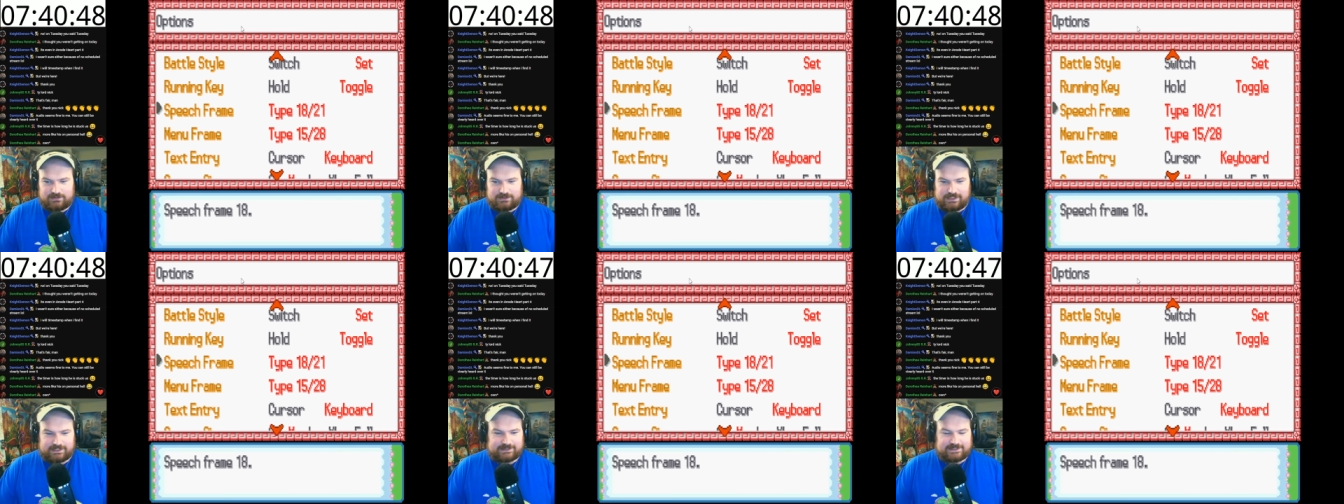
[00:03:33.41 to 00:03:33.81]

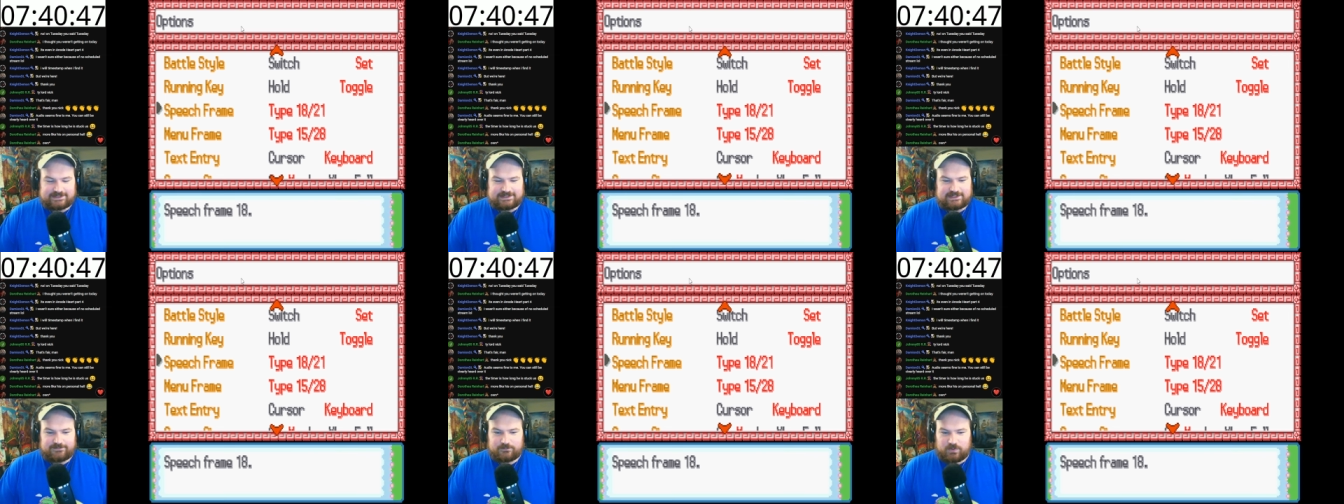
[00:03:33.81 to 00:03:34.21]
Nick, this
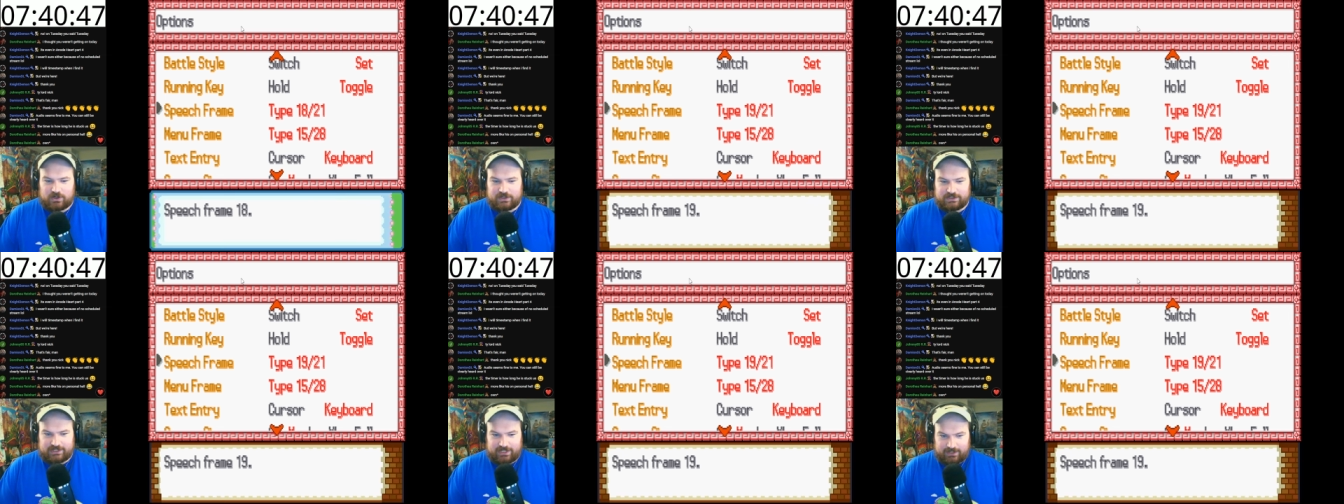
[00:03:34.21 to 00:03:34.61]
isn't even part
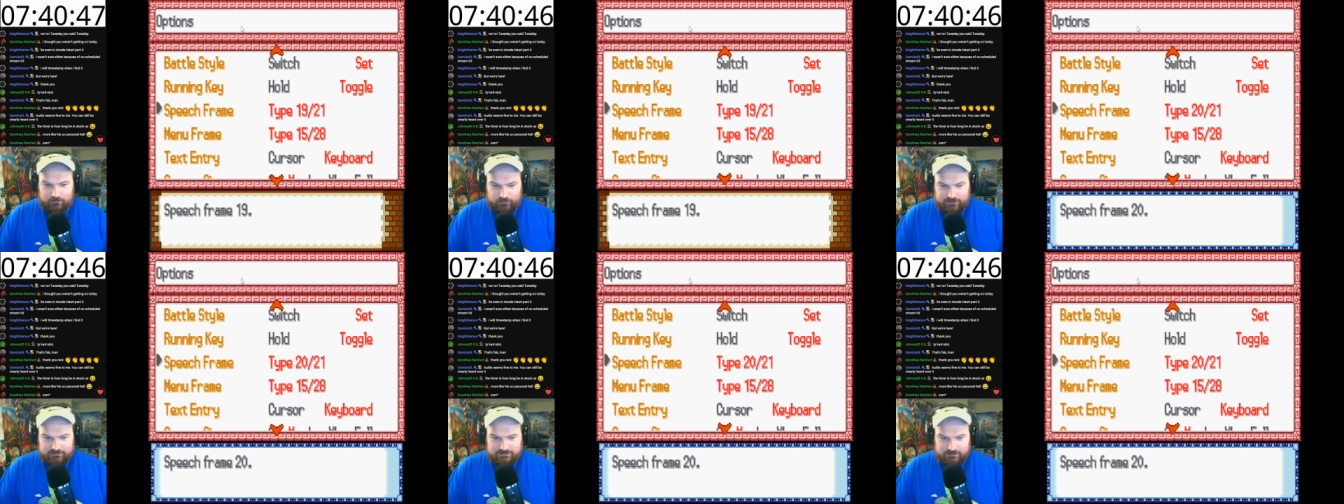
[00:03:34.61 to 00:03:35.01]
of the game.
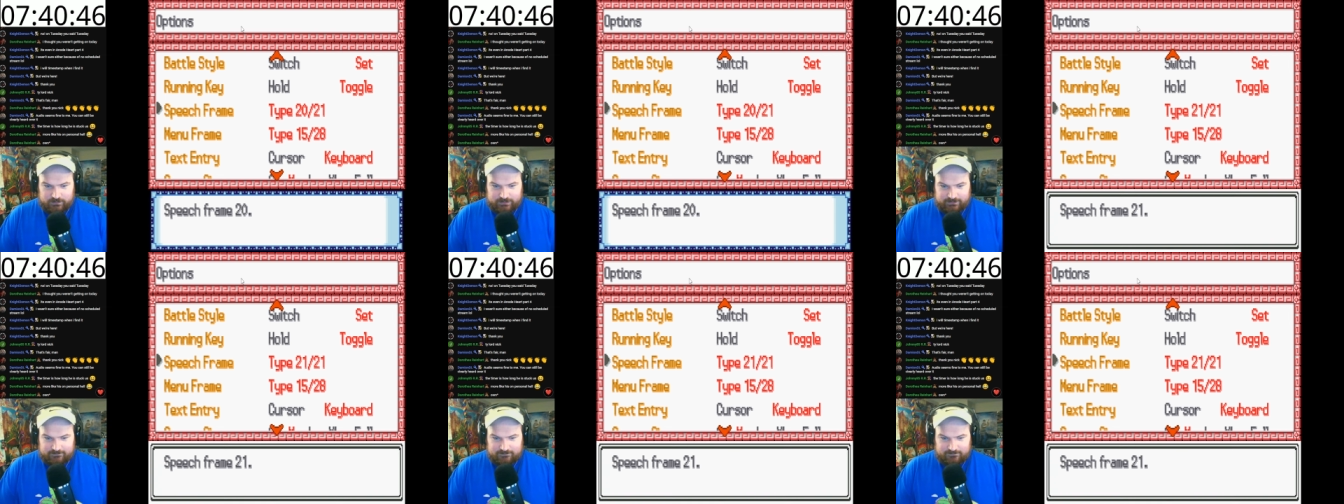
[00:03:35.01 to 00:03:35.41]
What are you
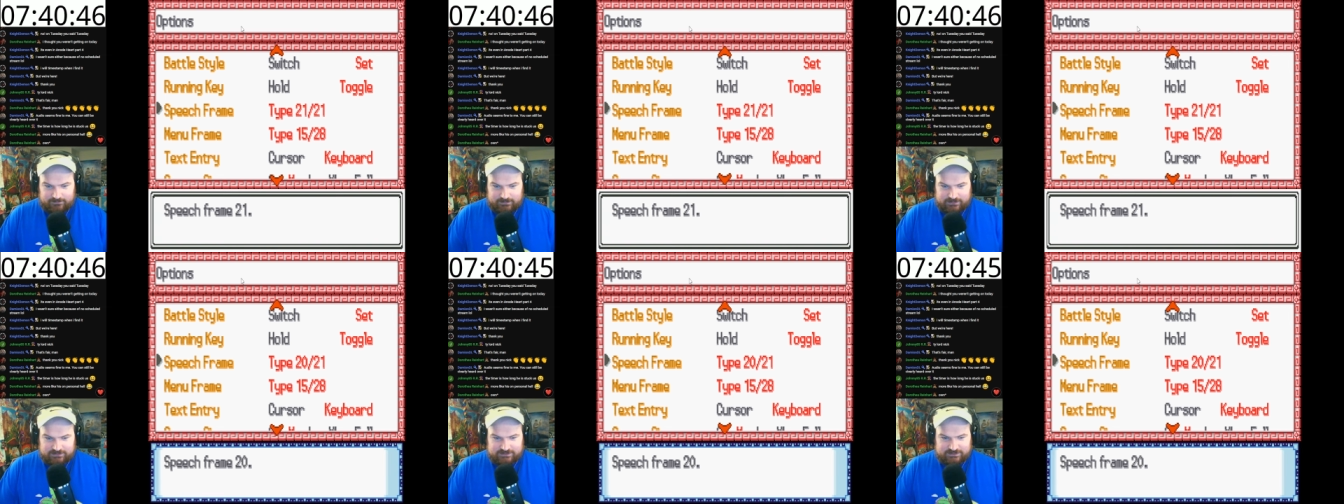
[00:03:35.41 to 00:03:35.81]
doing?
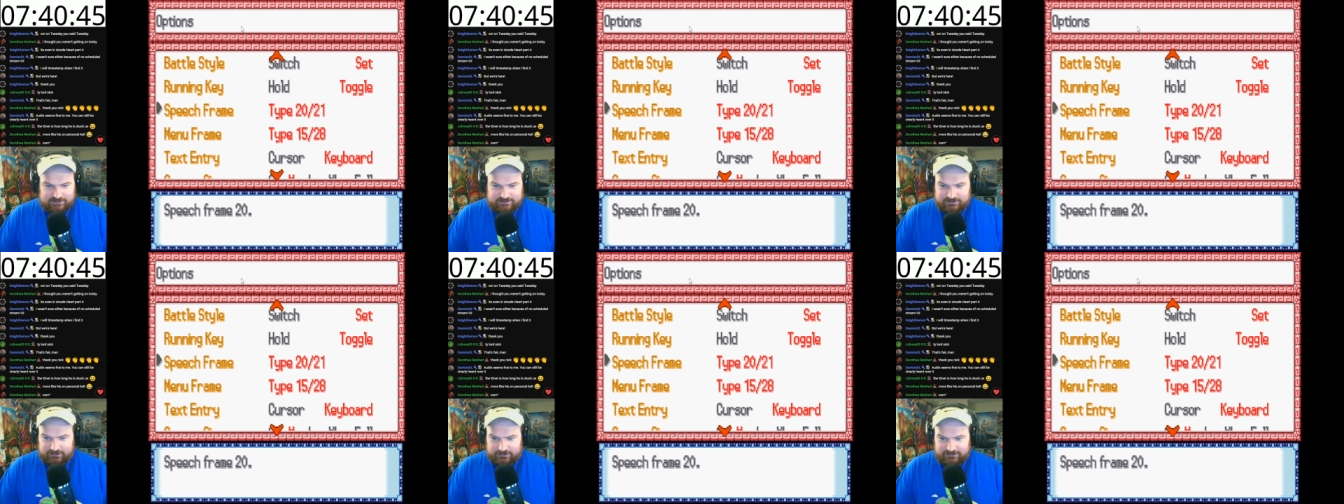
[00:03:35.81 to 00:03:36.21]

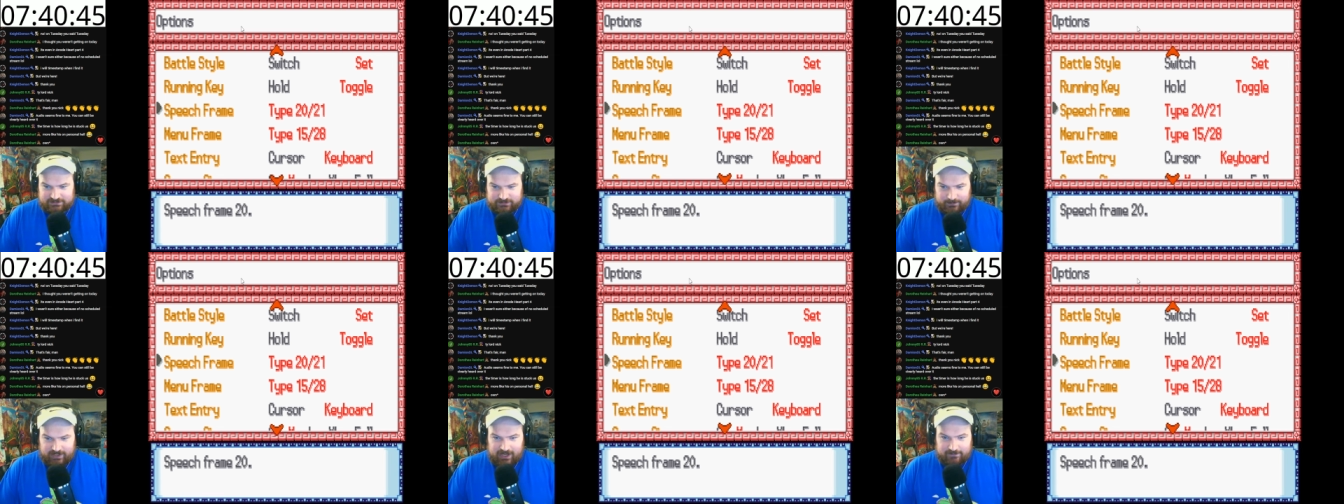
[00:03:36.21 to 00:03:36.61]
Just
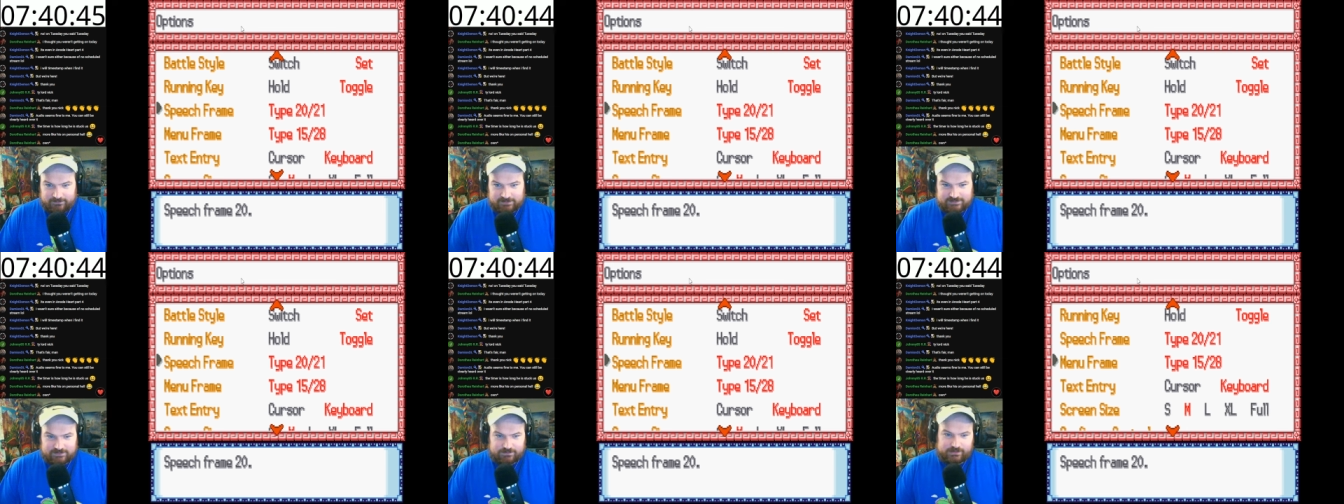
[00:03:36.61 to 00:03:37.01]
let me have
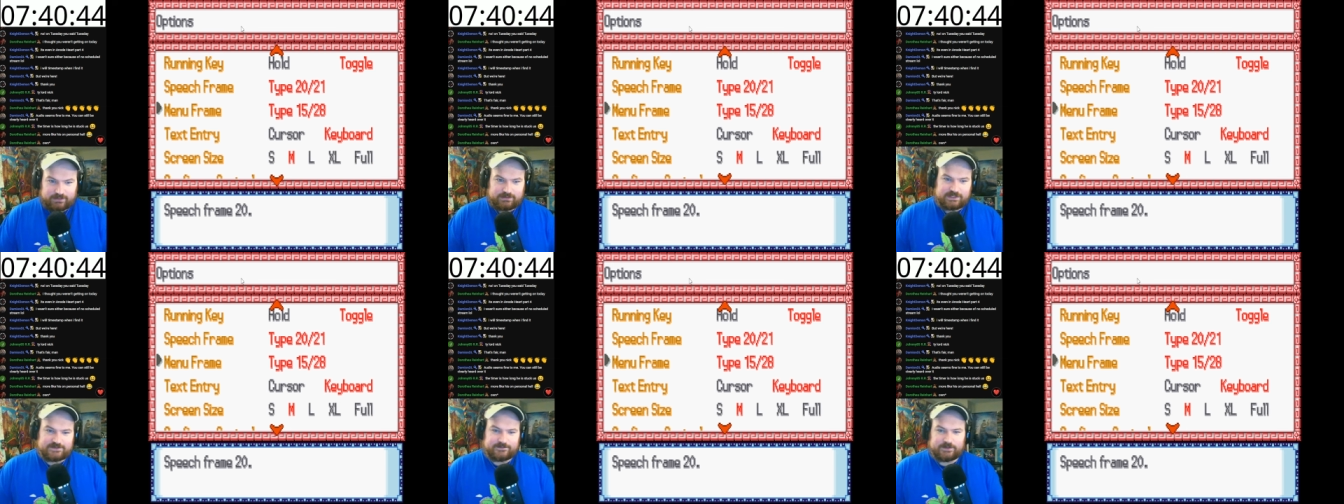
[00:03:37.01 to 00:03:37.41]
this. Okay,
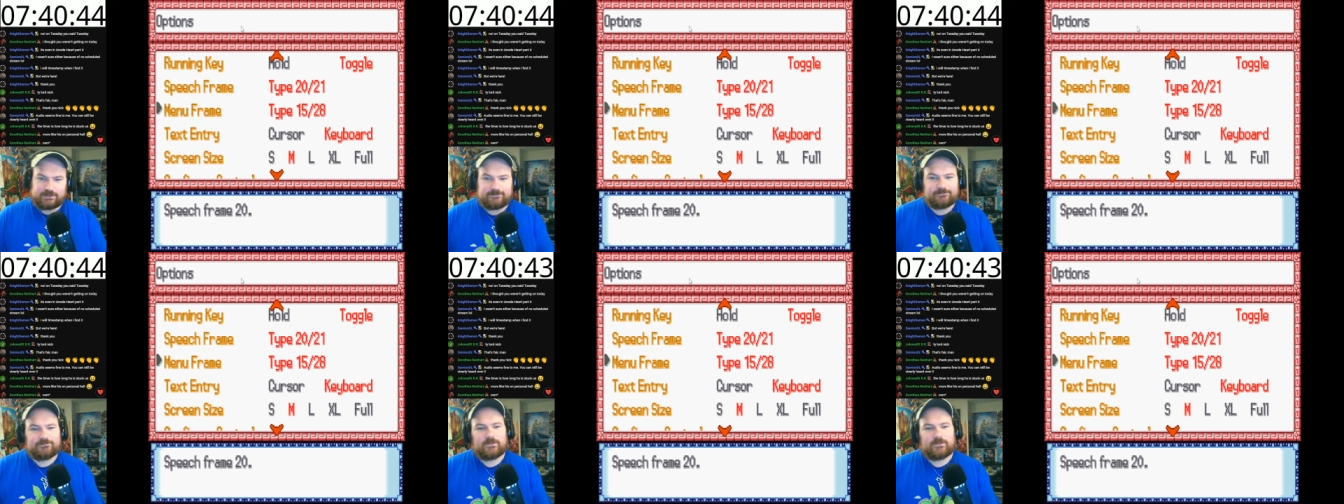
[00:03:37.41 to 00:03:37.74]
that's fine.